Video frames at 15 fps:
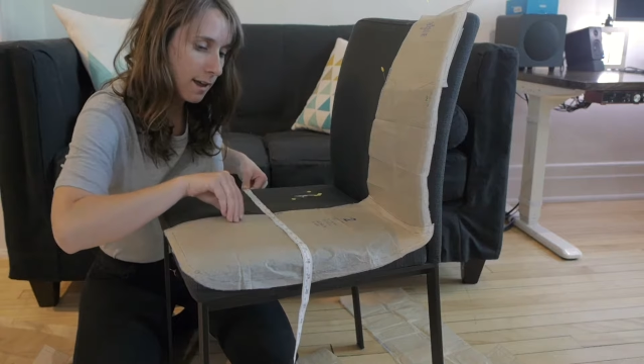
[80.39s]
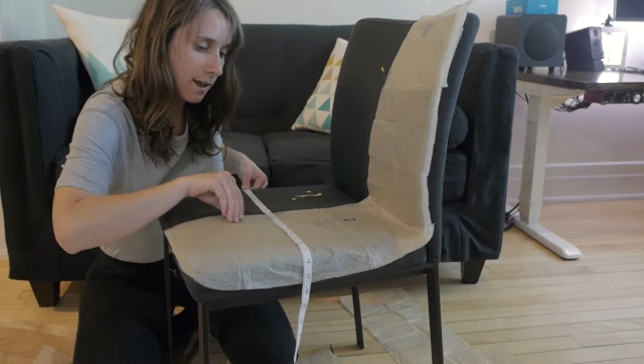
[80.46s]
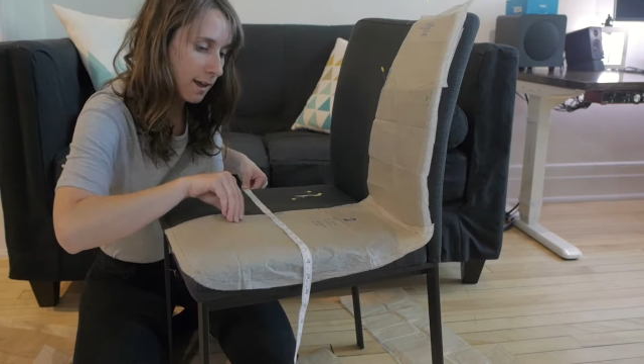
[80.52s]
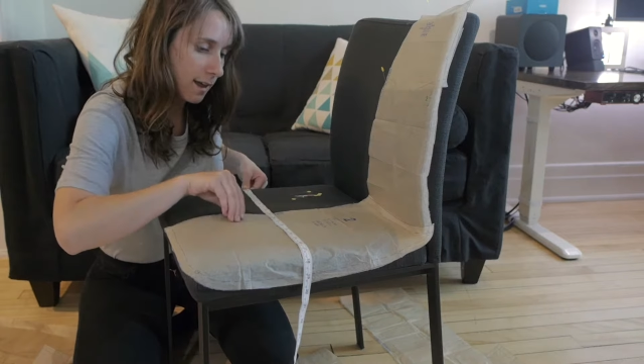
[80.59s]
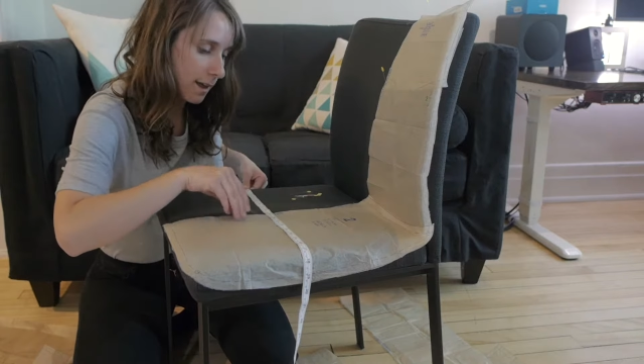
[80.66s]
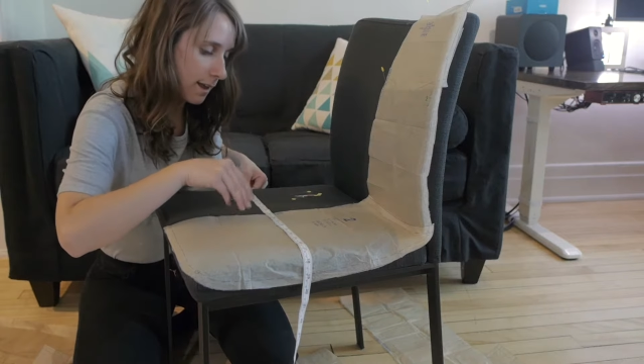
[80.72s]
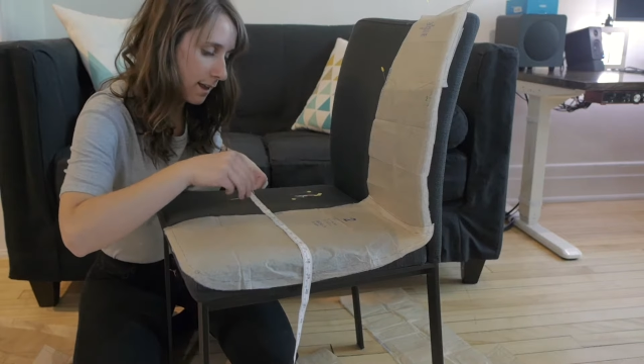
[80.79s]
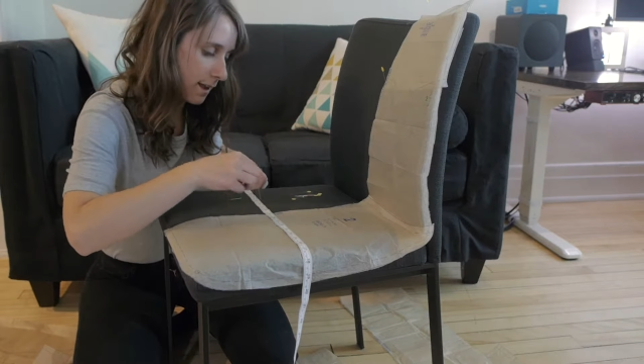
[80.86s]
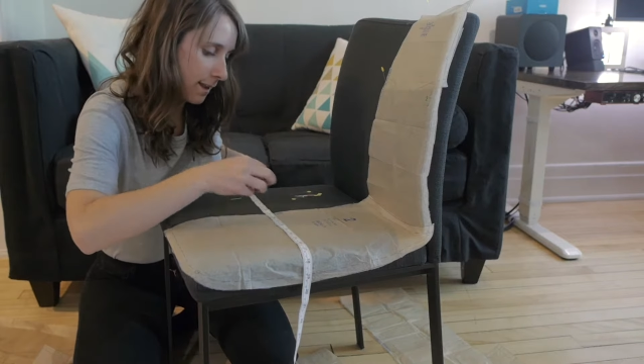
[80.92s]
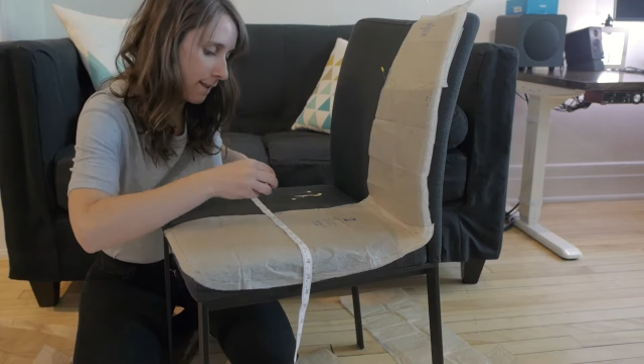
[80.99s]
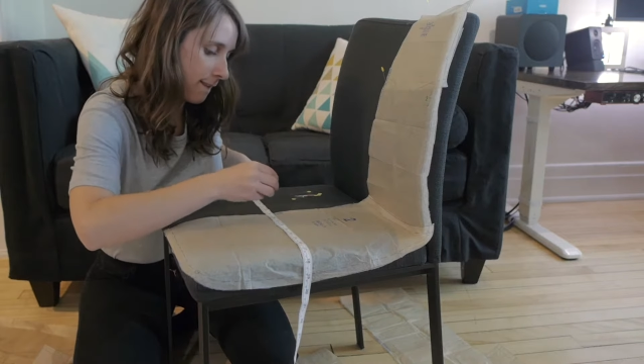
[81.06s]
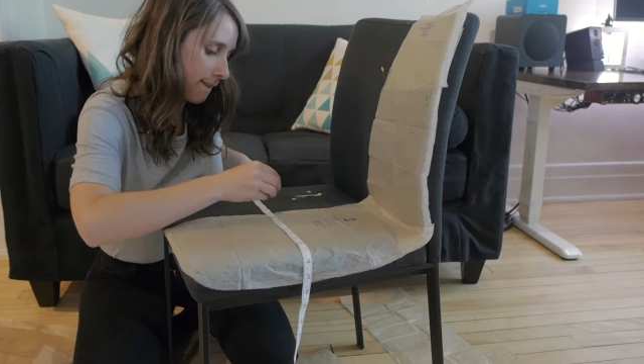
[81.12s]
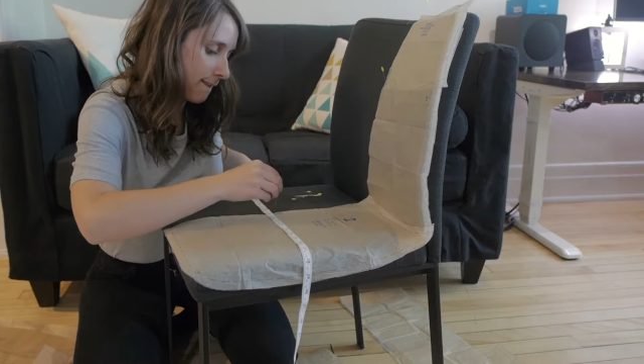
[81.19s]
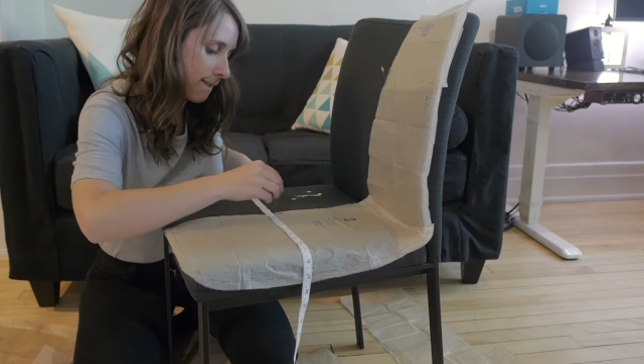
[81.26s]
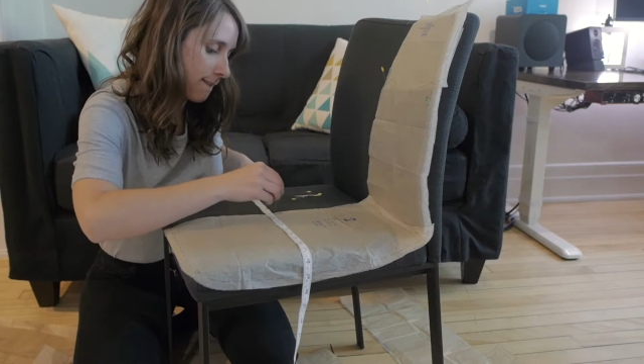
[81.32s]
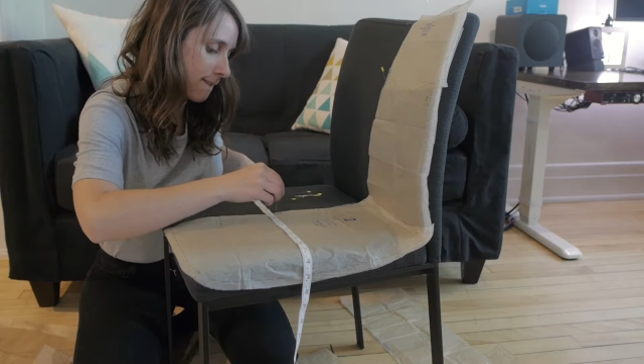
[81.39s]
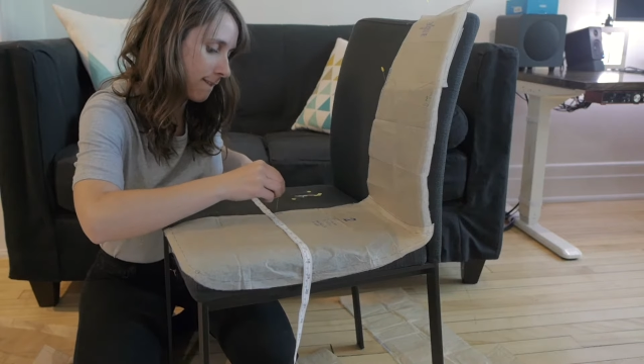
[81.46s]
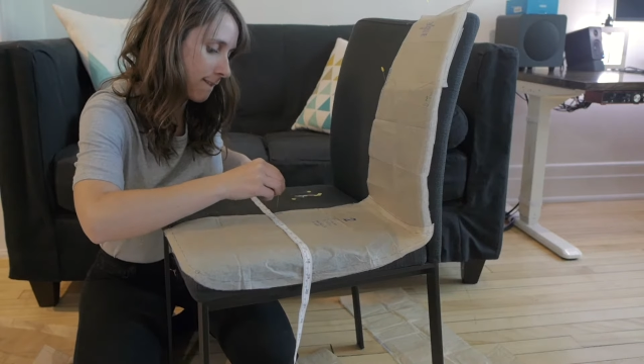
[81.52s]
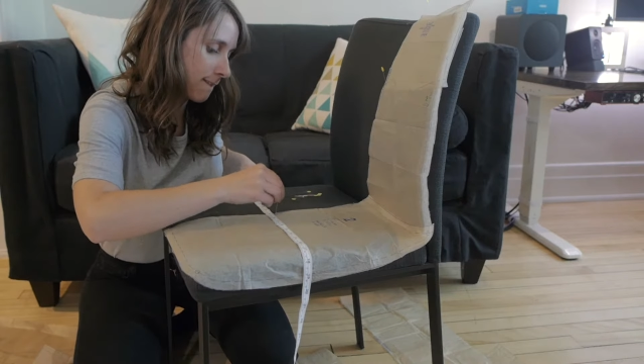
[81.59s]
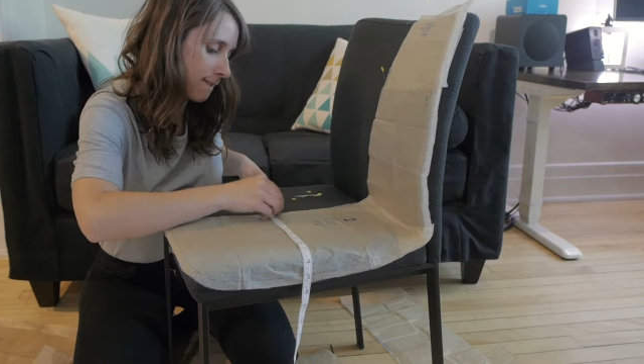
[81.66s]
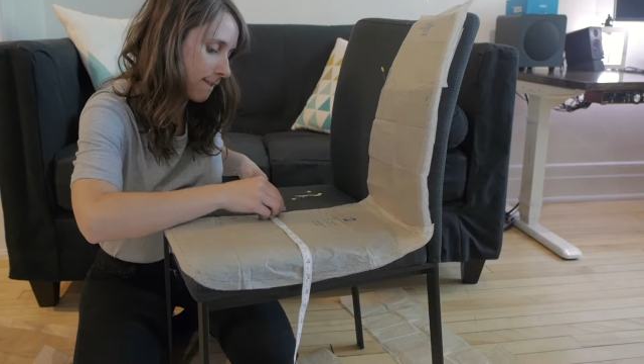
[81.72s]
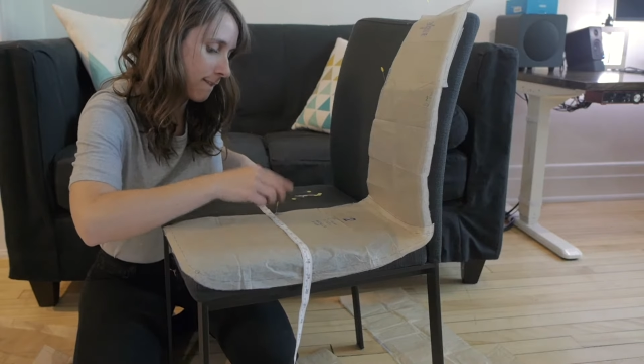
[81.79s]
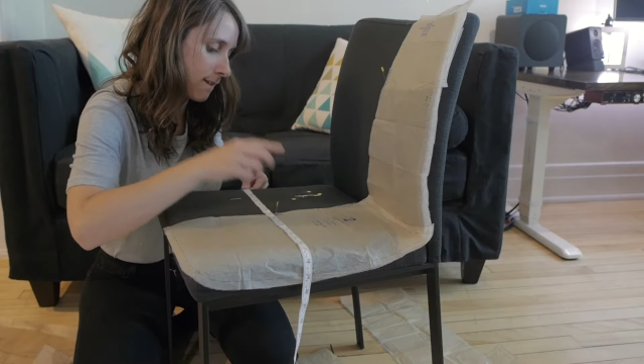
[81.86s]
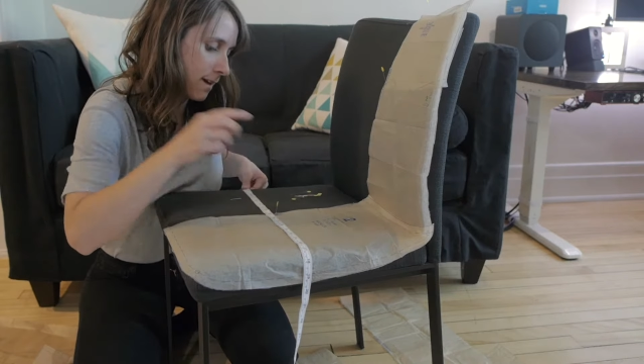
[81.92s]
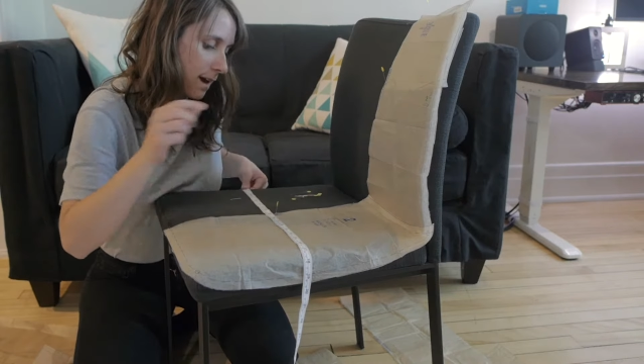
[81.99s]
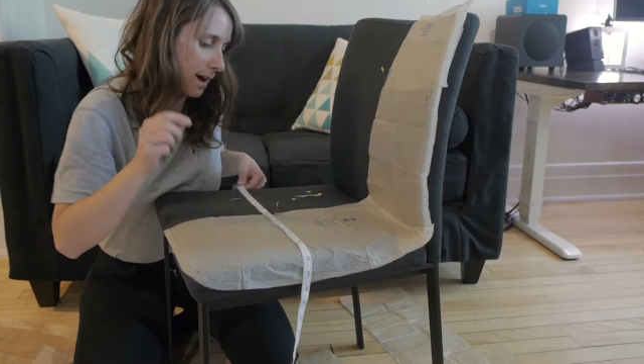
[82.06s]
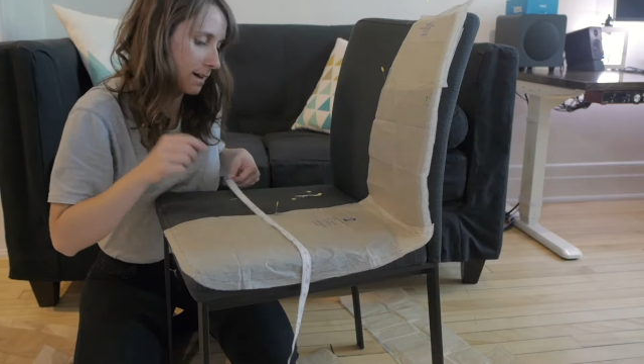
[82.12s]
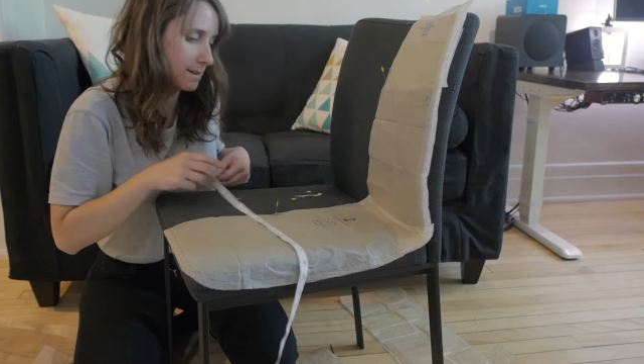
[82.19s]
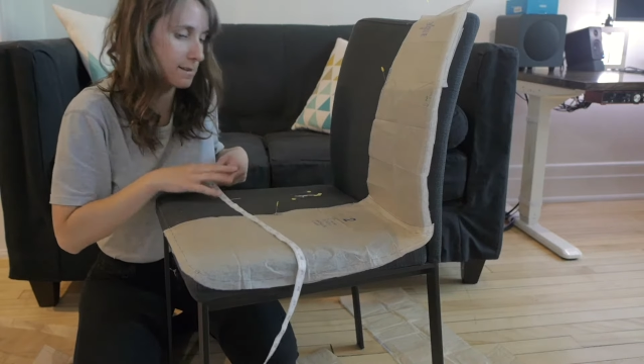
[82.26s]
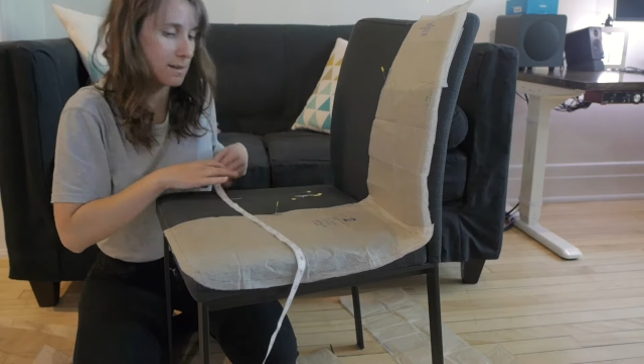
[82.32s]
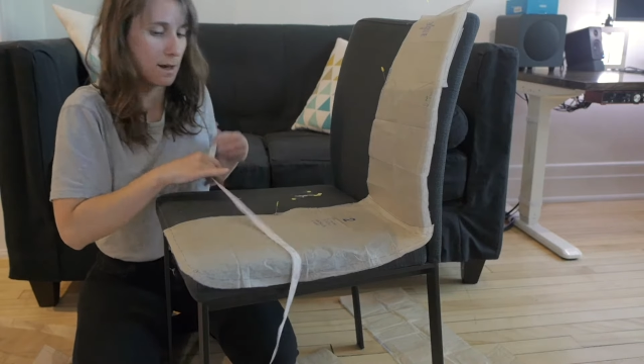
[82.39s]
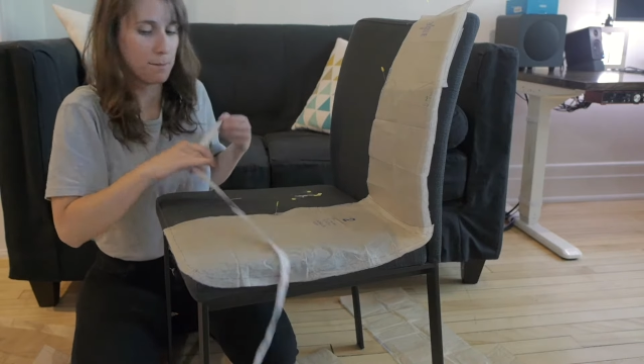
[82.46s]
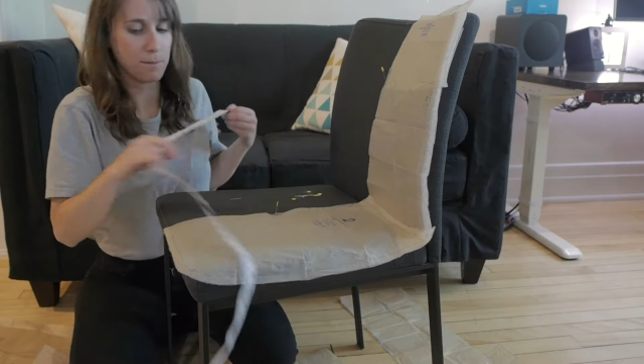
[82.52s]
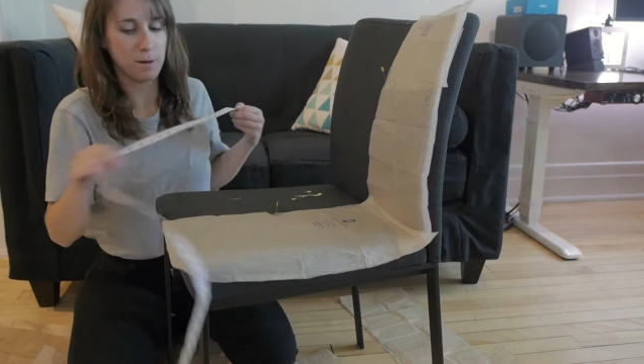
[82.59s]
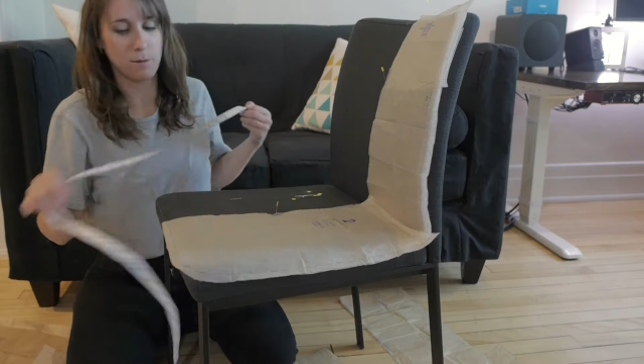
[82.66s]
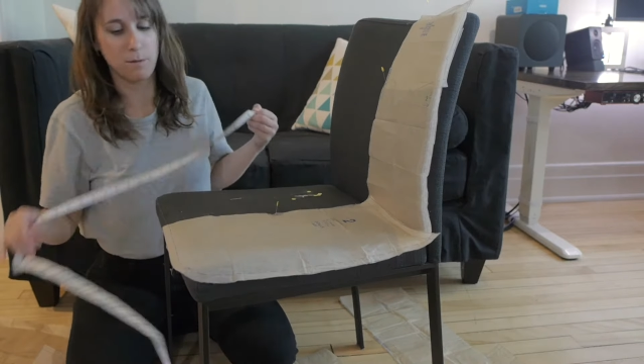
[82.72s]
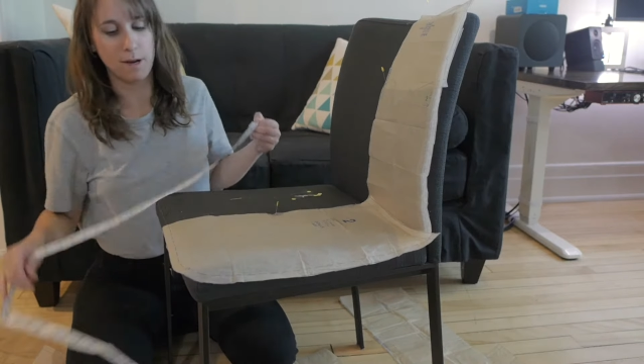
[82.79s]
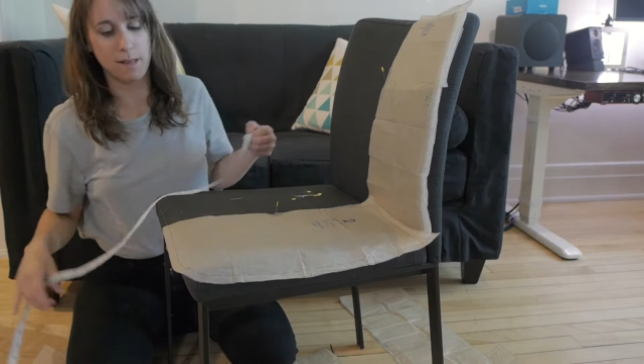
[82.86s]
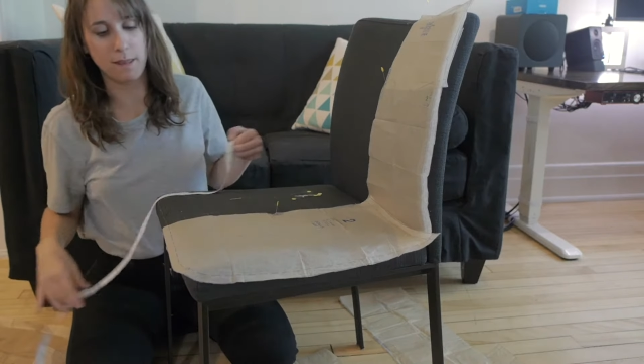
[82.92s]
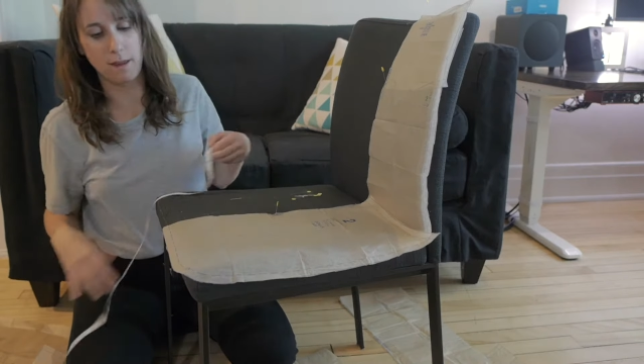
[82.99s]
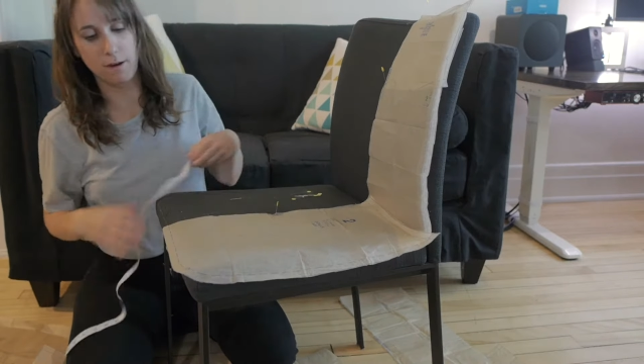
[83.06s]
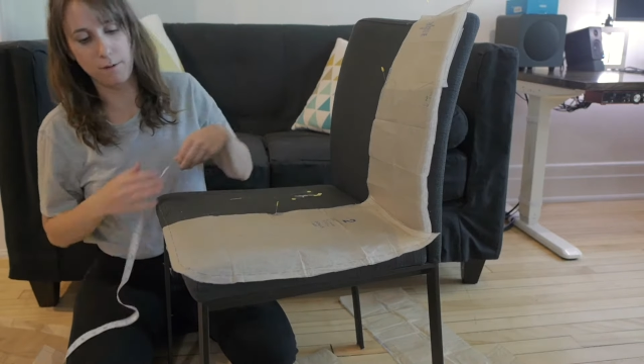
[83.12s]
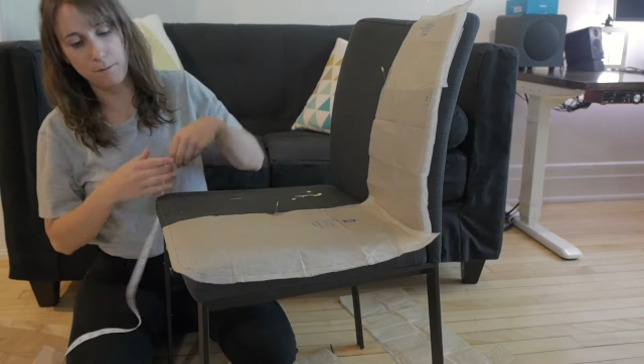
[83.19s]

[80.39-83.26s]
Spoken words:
and I snap it right there.